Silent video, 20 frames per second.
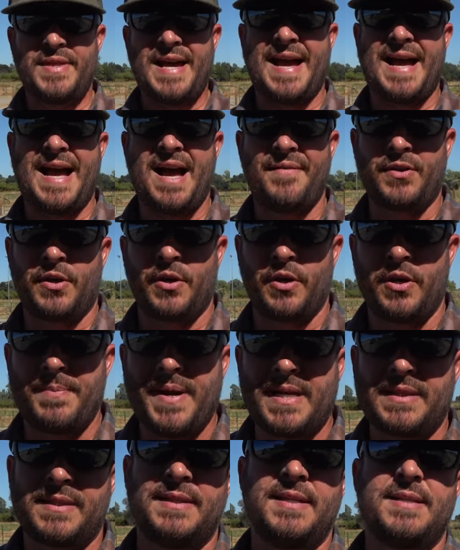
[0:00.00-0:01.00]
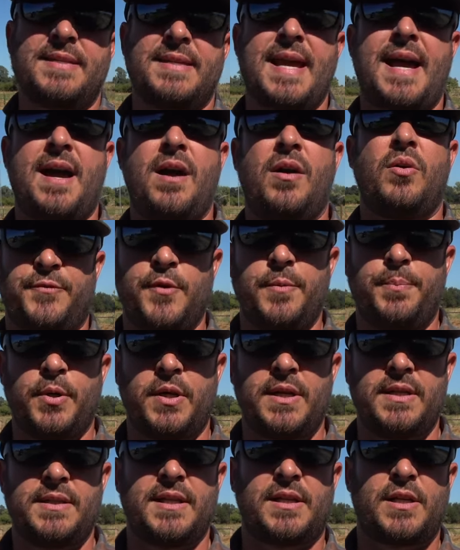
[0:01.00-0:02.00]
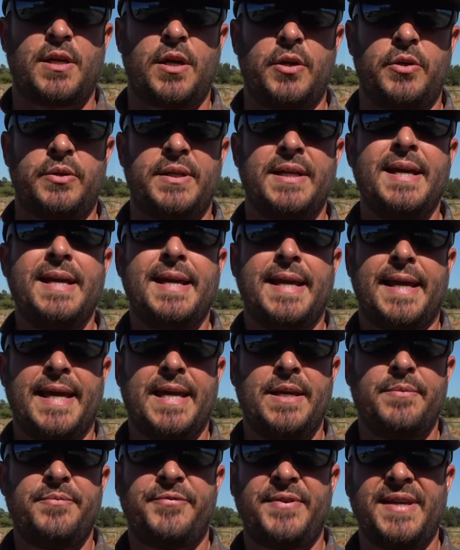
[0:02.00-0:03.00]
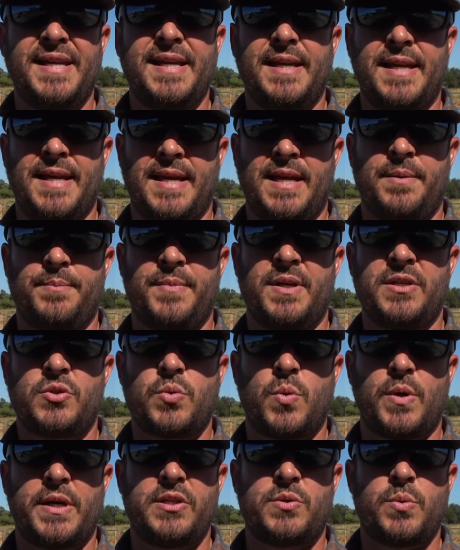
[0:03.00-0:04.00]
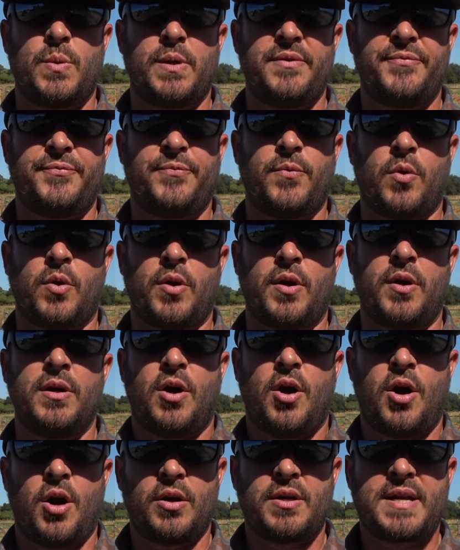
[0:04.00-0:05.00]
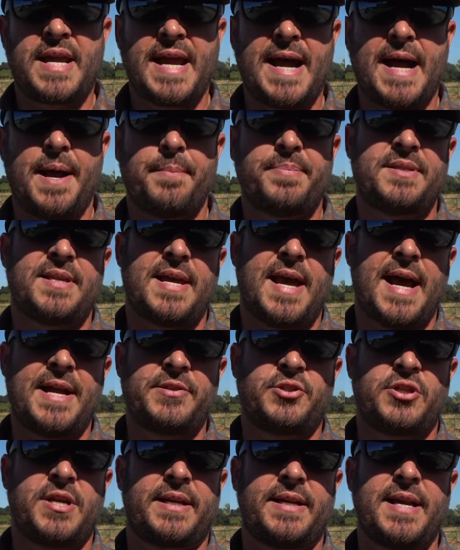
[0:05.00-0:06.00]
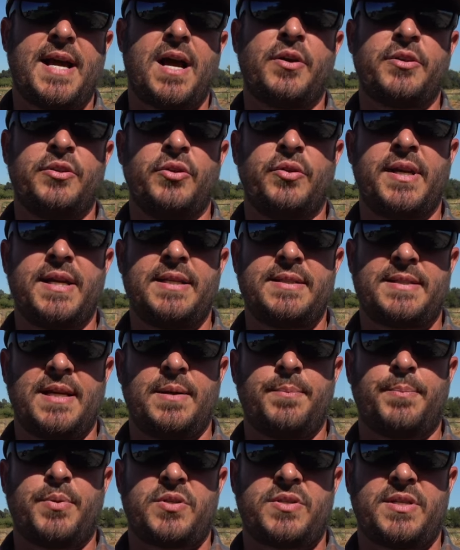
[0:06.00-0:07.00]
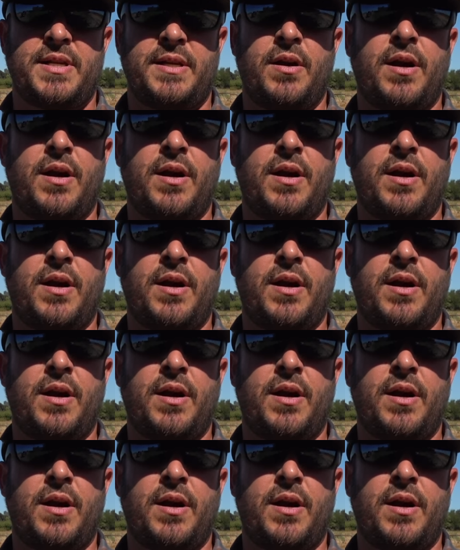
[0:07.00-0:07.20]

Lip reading: that haven't heard about the discount, if you put in the code MVM2024, all caps, at checkout, you'll get 10%